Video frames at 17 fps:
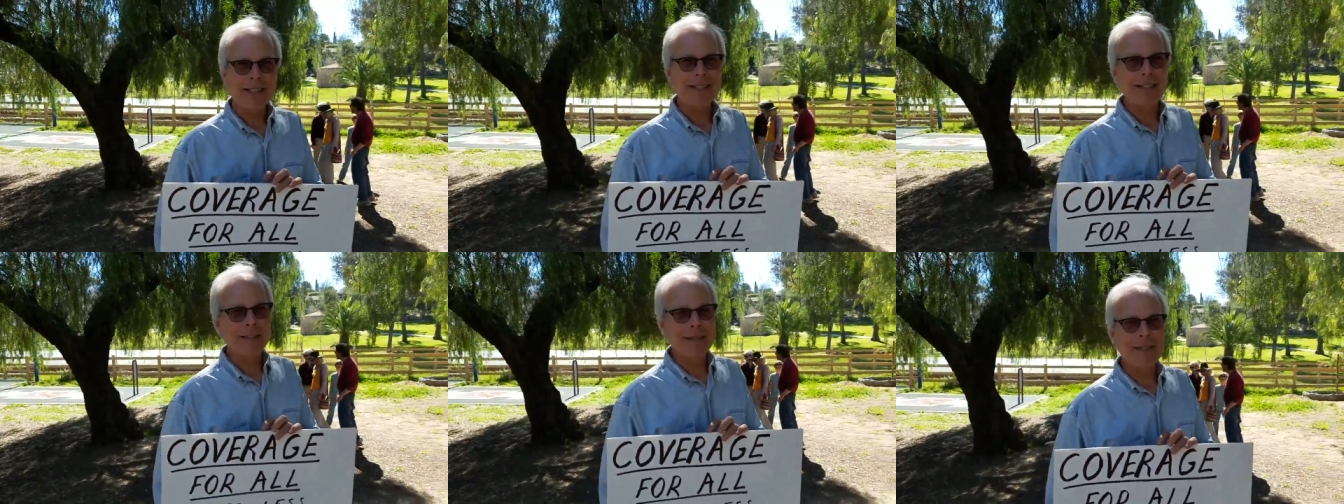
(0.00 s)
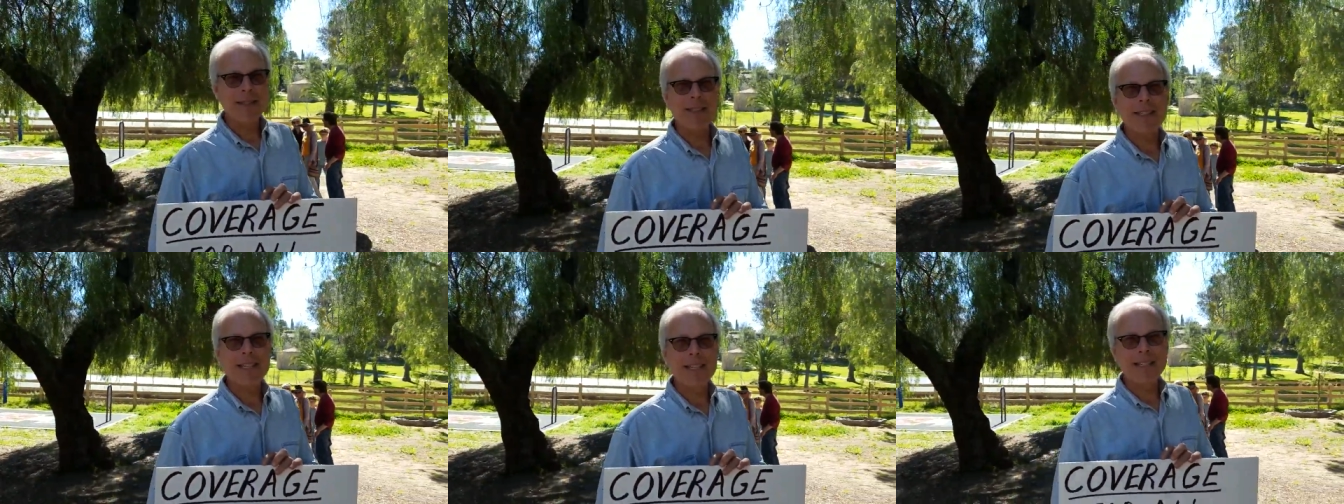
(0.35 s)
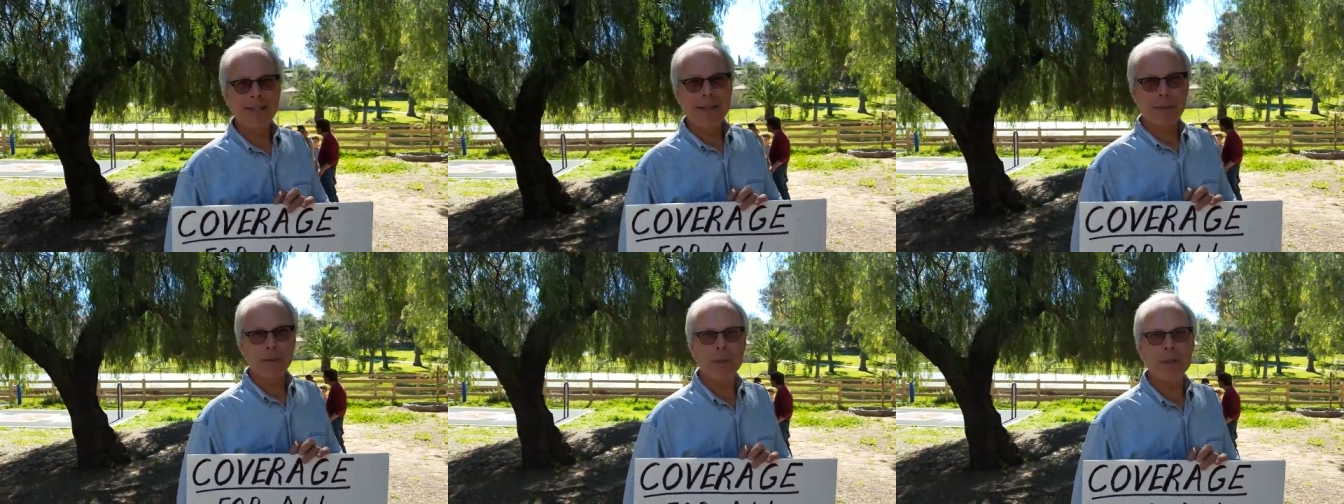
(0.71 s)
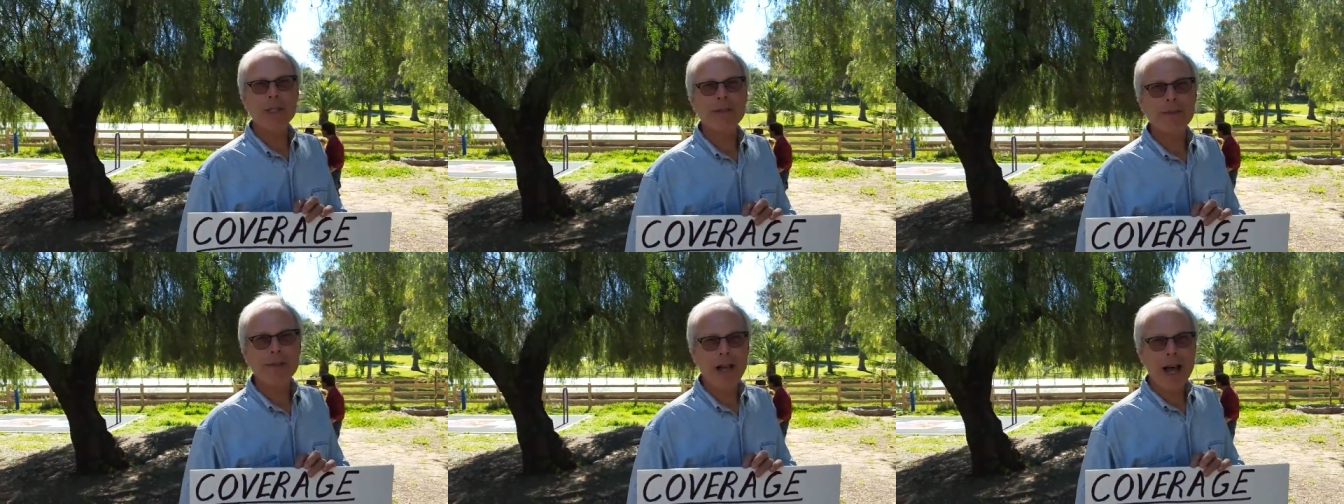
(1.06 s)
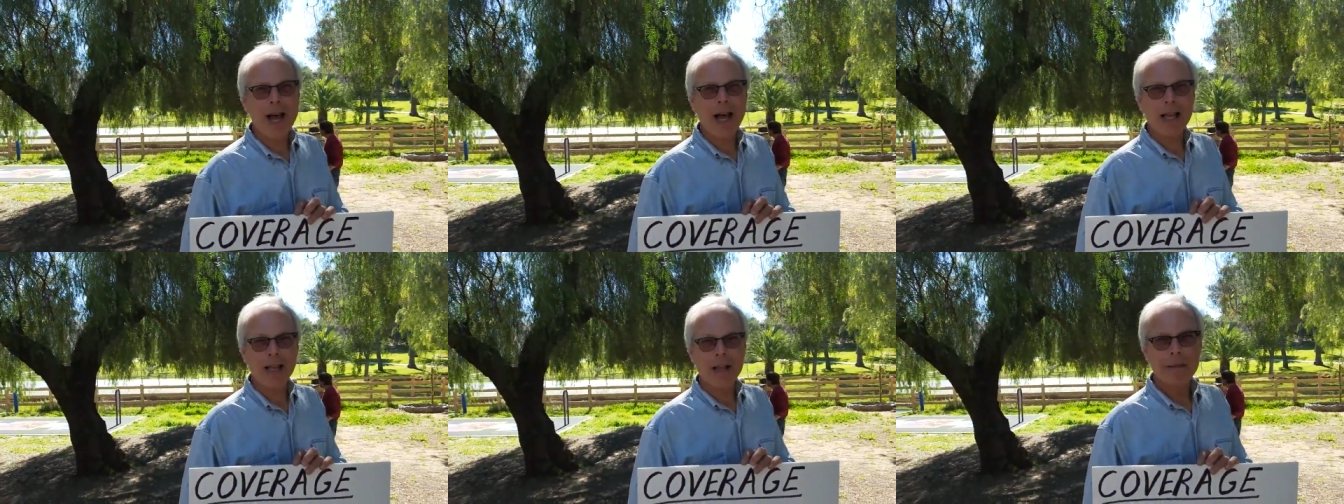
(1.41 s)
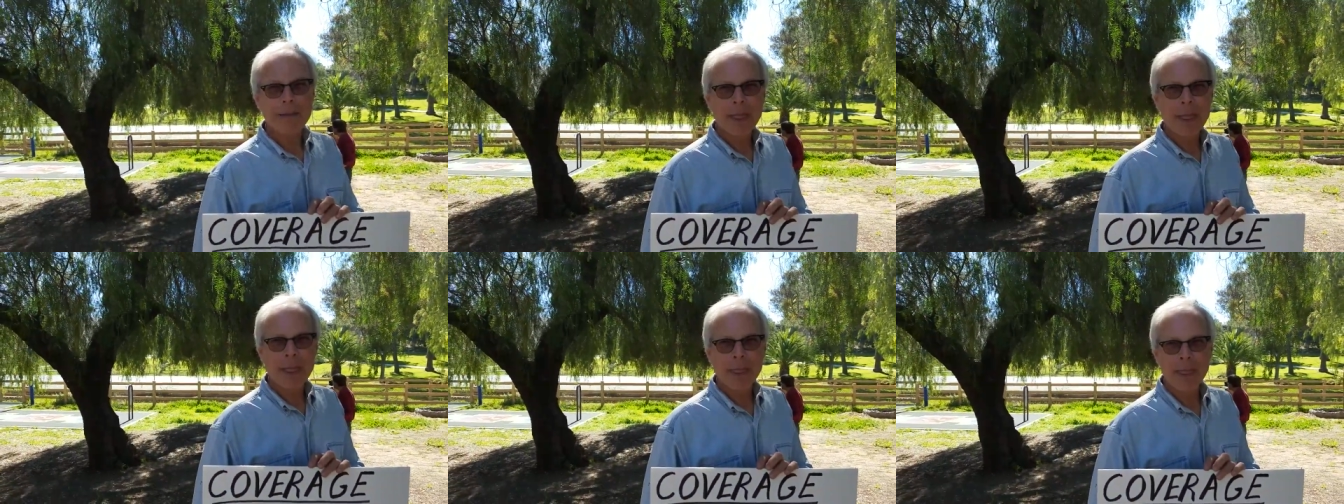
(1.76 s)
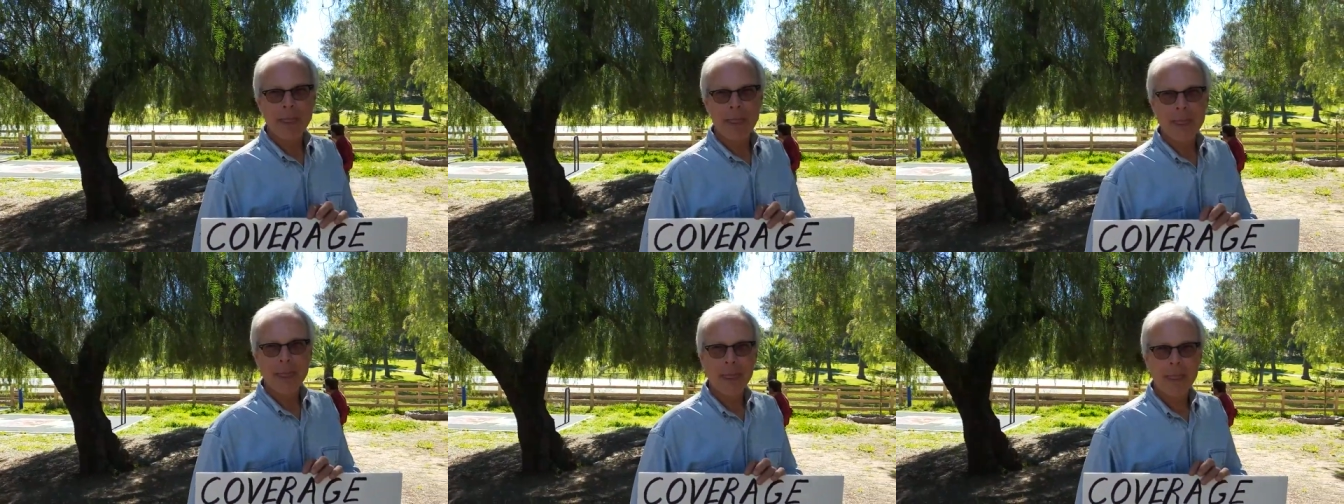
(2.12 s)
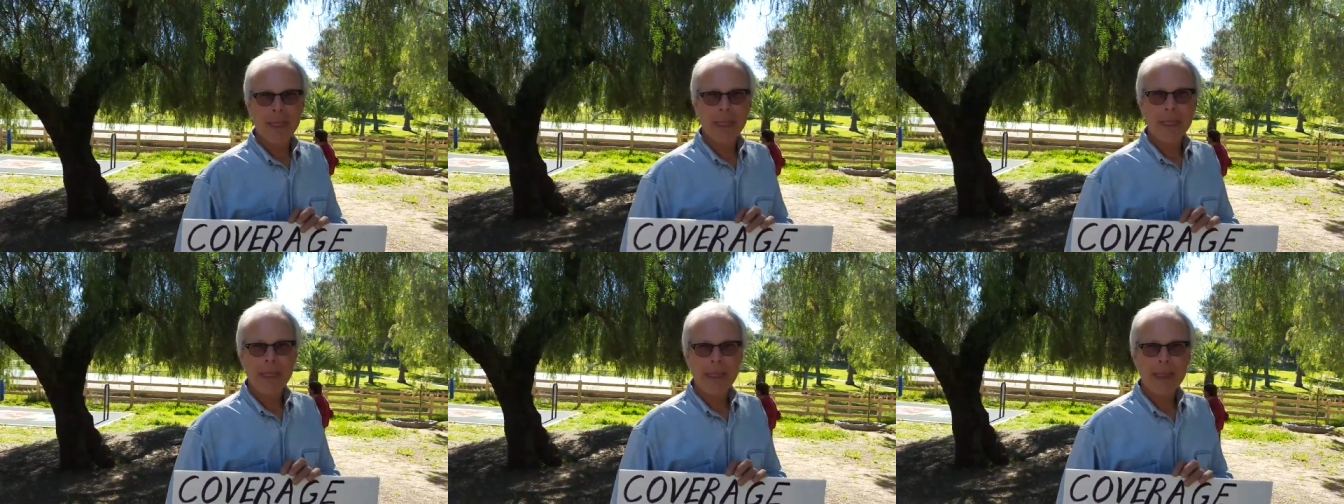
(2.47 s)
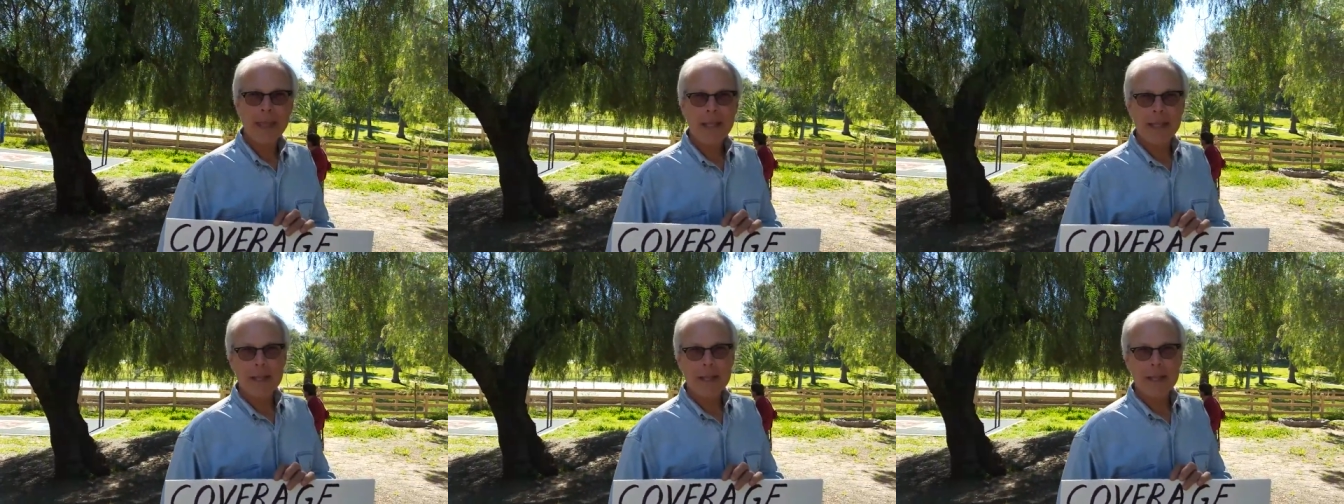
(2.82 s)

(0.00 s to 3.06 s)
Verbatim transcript: so where in the Constitution does it say I have to pay for other people's health care?